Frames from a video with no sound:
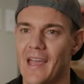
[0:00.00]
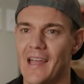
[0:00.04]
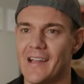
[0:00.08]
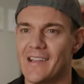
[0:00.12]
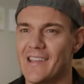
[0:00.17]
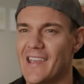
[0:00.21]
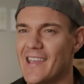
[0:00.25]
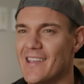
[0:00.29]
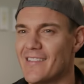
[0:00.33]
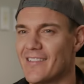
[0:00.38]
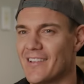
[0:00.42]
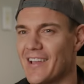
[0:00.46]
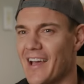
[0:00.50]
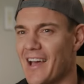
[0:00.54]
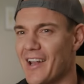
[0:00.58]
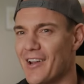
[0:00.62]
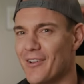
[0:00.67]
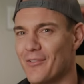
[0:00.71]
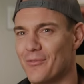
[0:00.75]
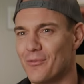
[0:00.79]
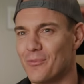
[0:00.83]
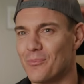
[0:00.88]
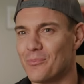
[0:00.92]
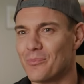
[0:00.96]
It tastes
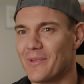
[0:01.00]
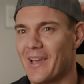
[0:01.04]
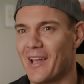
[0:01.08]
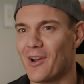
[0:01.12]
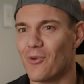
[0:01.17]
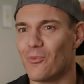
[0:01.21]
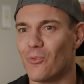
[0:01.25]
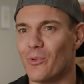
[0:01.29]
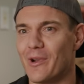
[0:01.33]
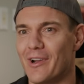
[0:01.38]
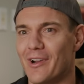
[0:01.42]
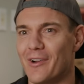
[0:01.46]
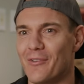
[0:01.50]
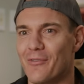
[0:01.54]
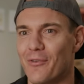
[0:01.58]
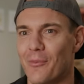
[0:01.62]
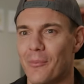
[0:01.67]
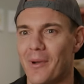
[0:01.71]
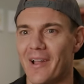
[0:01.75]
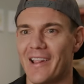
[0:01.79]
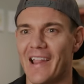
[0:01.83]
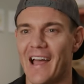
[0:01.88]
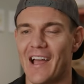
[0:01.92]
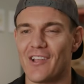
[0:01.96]
kind of weird
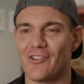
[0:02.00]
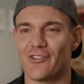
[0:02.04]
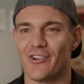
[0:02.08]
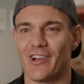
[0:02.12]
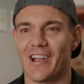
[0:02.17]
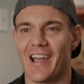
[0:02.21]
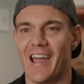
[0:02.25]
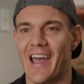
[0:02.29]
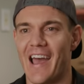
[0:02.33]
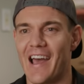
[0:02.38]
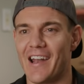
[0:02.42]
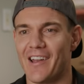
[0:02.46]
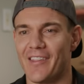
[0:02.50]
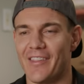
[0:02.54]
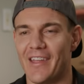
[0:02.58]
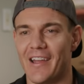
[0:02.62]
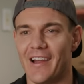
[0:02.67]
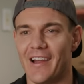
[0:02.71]
from my last drink I had in